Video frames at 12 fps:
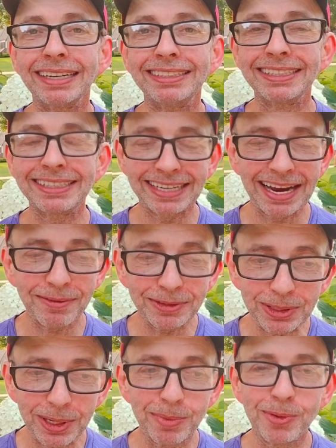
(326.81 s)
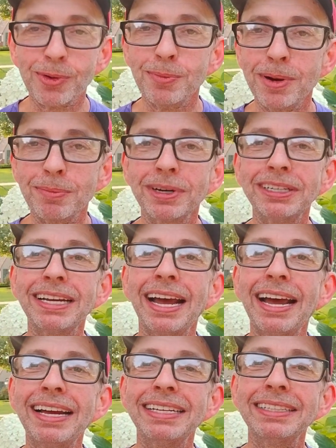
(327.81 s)
I just have trouble remembering
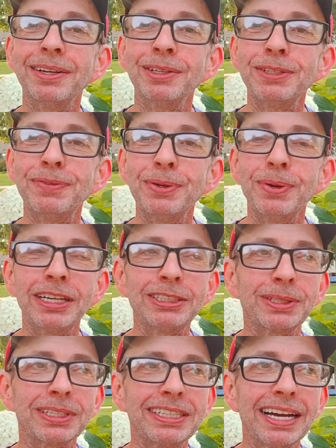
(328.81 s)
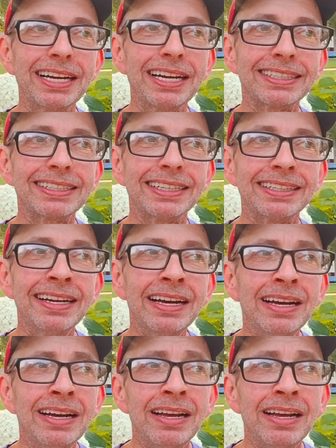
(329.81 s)
to add in those few extra seconds. And